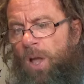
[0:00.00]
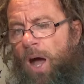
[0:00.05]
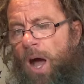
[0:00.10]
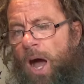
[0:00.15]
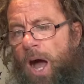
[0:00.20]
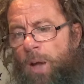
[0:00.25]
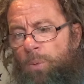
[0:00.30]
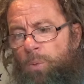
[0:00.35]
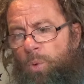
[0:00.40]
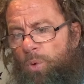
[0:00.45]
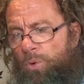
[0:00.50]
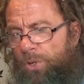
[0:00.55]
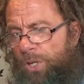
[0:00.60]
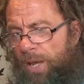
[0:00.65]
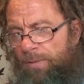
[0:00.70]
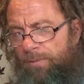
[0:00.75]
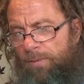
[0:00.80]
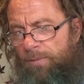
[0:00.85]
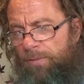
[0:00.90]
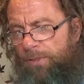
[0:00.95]
I will
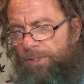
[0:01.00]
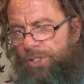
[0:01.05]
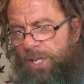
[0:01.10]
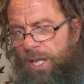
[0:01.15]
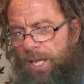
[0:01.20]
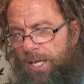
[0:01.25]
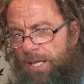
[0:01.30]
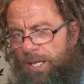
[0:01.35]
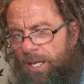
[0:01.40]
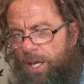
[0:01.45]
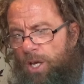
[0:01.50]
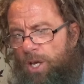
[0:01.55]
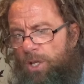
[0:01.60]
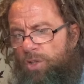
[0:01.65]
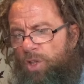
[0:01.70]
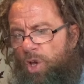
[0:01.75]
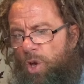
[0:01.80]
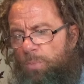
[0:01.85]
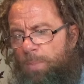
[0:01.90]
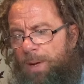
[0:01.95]
never forsake,
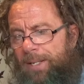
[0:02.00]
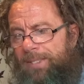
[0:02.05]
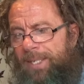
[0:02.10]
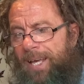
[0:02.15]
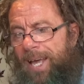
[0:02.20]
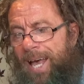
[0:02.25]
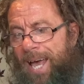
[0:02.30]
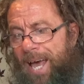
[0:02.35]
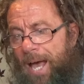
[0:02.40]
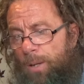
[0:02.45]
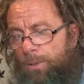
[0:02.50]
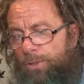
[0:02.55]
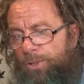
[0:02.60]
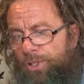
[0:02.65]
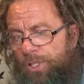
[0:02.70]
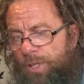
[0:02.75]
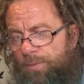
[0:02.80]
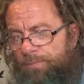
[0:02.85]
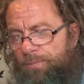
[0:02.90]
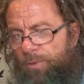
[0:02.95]
no matter how
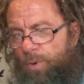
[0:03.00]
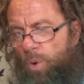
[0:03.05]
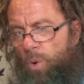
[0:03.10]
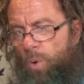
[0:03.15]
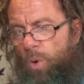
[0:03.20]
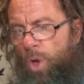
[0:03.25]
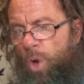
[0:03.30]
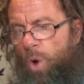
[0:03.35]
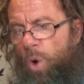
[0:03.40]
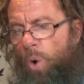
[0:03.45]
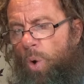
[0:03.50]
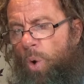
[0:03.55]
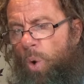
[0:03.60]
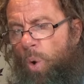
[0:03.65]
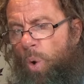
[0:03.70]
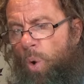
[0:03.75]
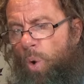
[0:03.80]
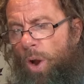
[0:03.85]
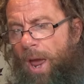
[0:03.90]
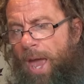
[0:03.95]
sinful
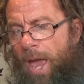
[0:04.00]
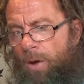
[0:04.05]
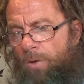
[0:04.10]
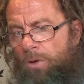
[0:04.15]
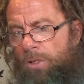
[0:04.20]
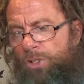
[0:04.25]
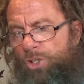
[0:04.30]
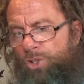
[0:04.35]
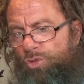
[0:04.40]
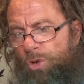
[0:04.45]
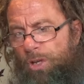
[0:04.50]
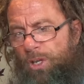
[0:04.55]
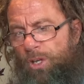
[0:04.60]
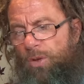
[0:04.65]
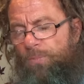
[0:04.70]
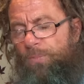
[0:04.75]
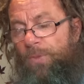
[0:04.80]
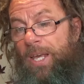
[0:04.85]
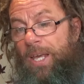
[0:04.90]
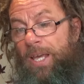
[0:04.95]
or error
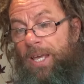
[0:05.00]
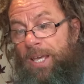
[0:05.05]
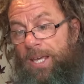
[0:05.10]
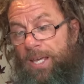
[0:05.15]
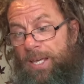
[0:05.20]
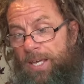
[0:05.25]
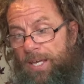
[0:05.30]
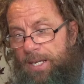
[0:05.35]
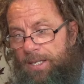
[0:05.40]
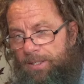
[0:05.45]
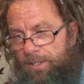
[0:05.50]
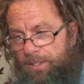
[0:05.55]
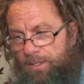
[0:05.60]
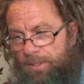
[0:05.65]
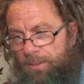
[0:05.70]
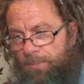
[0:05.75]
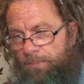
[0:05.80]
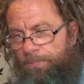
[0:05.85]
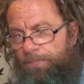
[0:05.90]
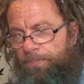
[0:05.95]
stricken he is.